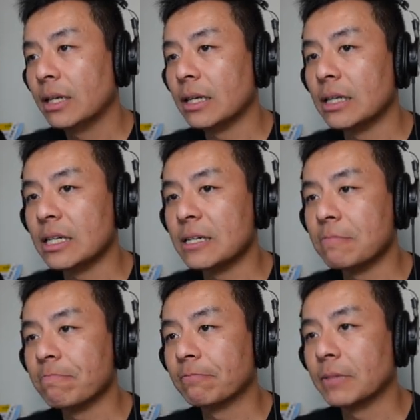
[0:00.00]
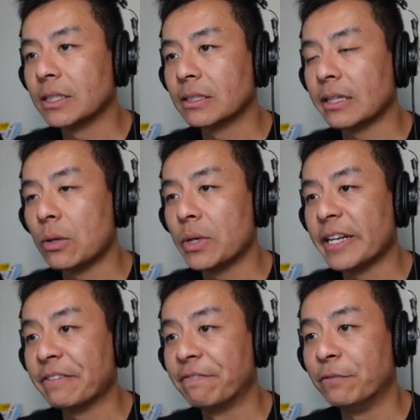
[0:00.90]
Let's say I want
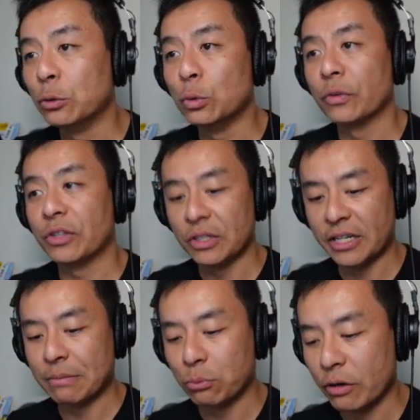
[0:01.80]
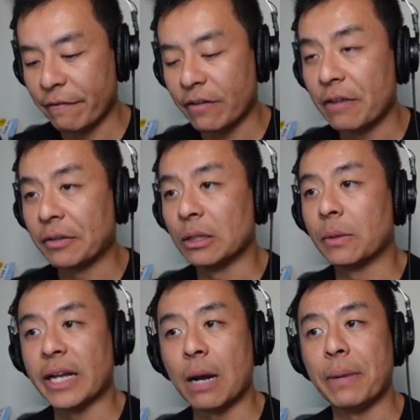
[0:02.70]
a full 13.5
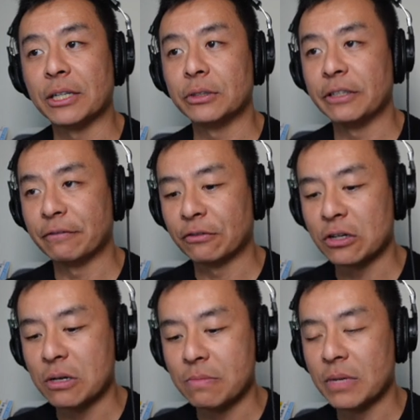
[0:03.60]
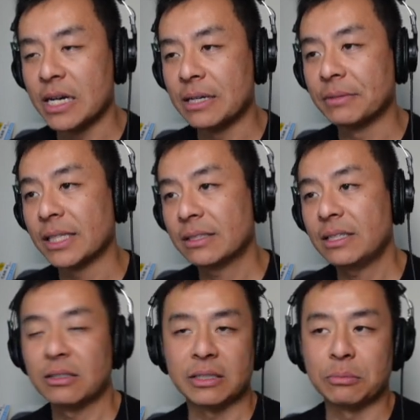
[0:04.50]
kilowatt hour battery from Tesla.
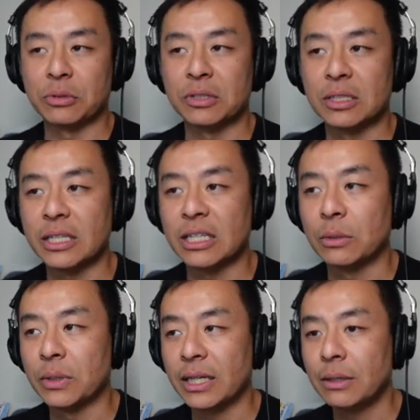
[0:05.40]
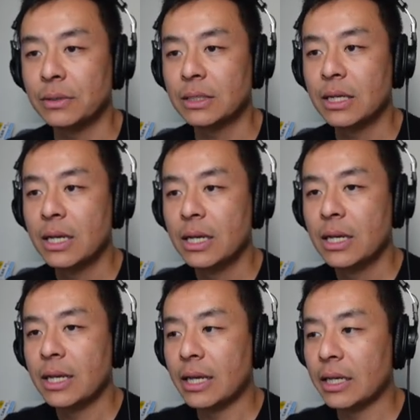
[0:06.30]
Let's put 13 kilowatt hours.
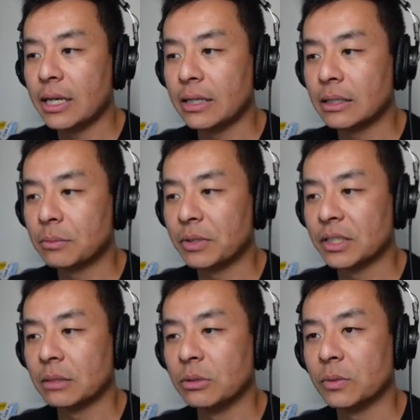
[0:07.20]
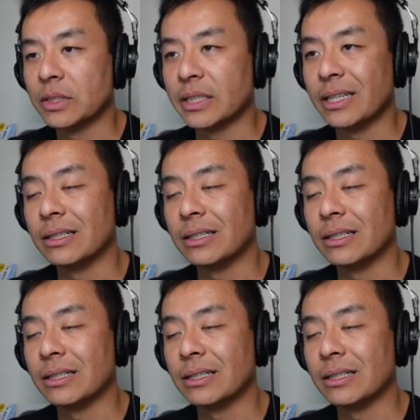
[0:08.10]
And let's press submit once again.